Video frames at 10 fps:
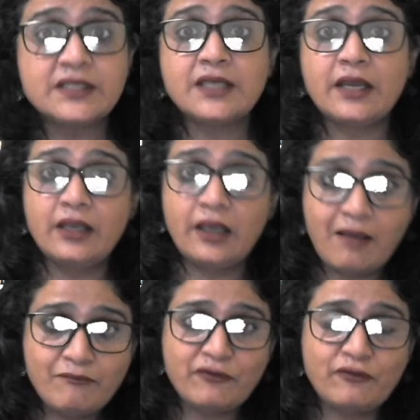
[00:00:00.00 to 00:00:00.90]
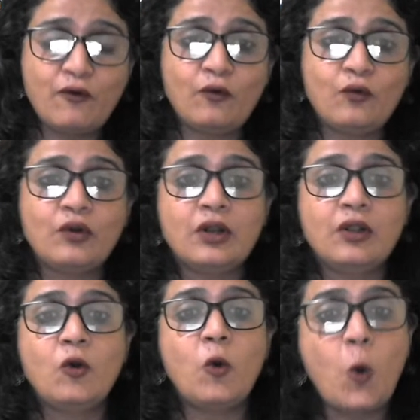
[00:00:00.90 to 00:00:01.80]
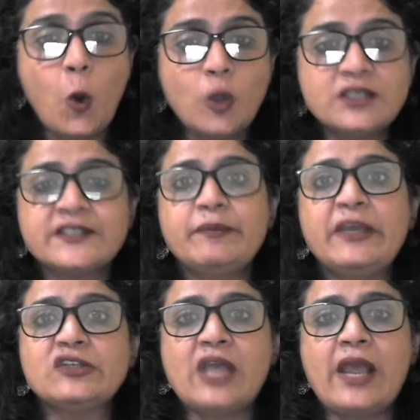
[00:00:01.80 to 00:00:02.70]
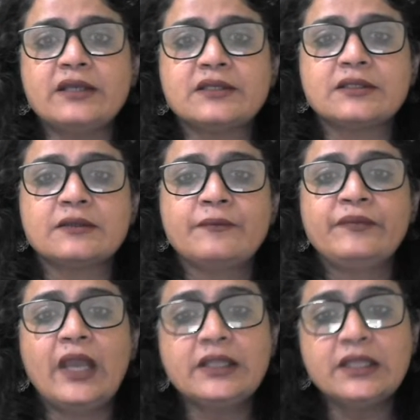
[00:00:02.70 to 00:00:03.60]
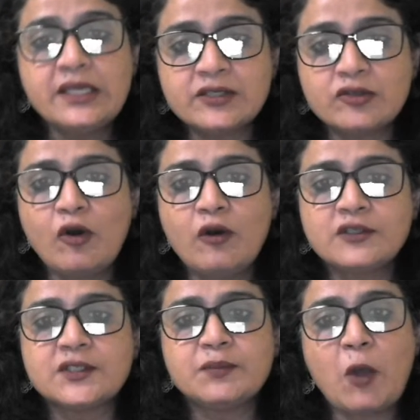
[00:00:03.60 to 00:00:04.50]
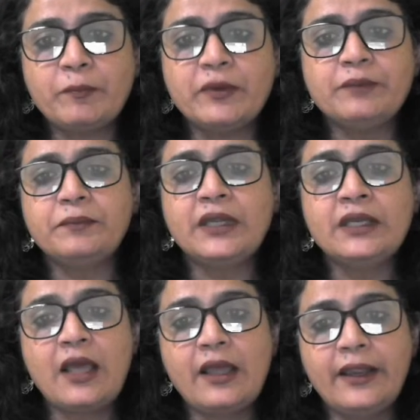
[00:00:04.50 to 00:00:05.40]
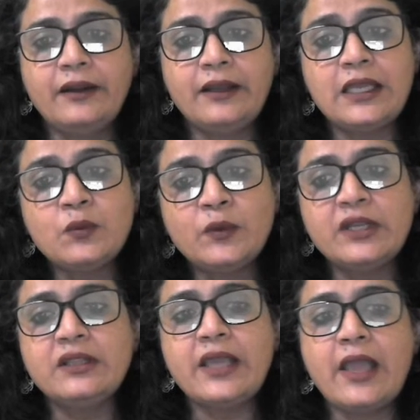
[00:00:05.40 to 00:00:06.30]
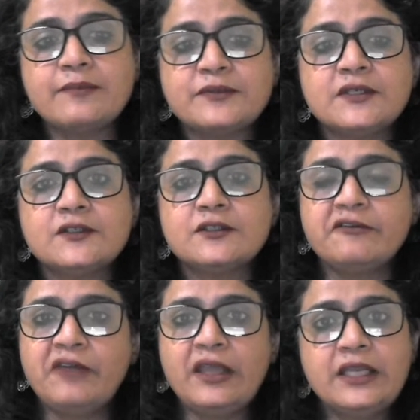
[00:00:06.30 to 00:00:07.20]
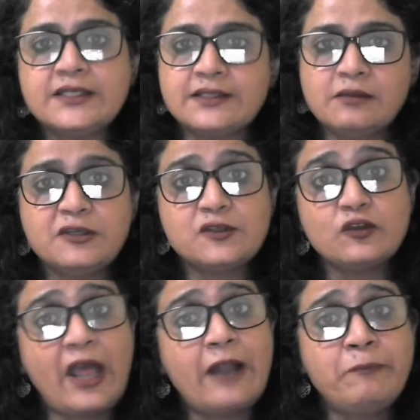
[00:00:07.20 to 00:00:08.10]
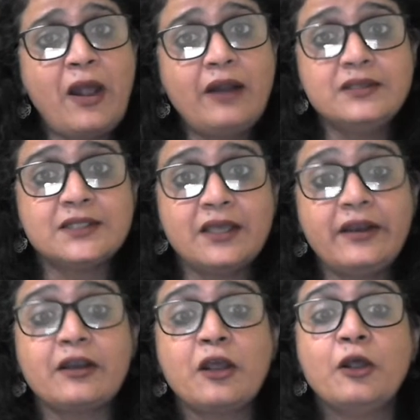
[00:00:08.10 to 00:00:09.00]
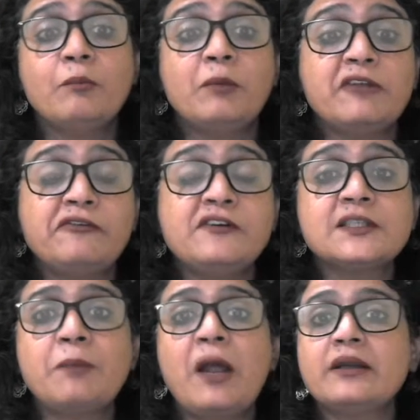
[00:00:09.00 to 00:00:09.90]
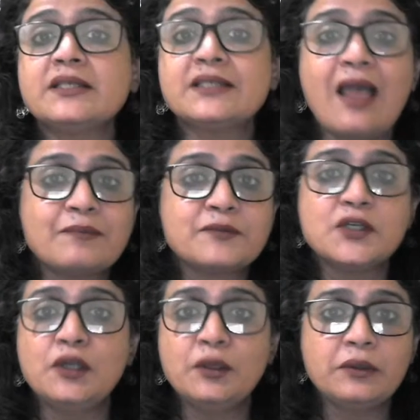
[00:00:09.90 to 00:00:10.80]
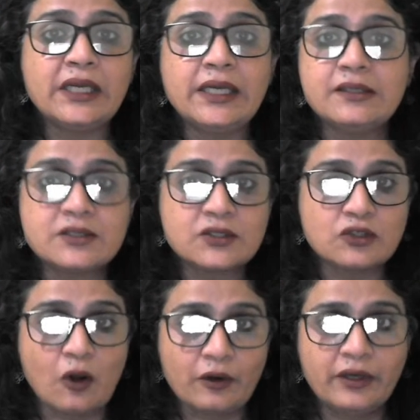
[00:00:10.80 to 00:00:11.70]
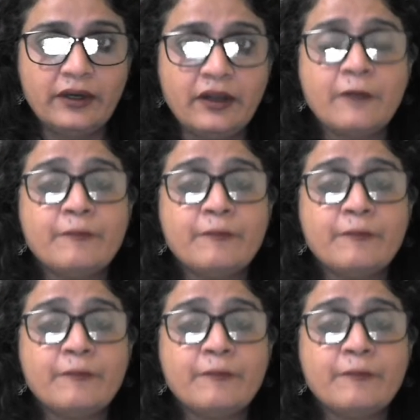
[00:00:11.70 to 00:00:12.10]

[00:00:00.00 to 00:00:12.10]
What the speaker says: yani come before all speech acts, and these thoughts pop up in our head even in the absence of any stimulus. So that part is correct, but the first part is absolutely distorted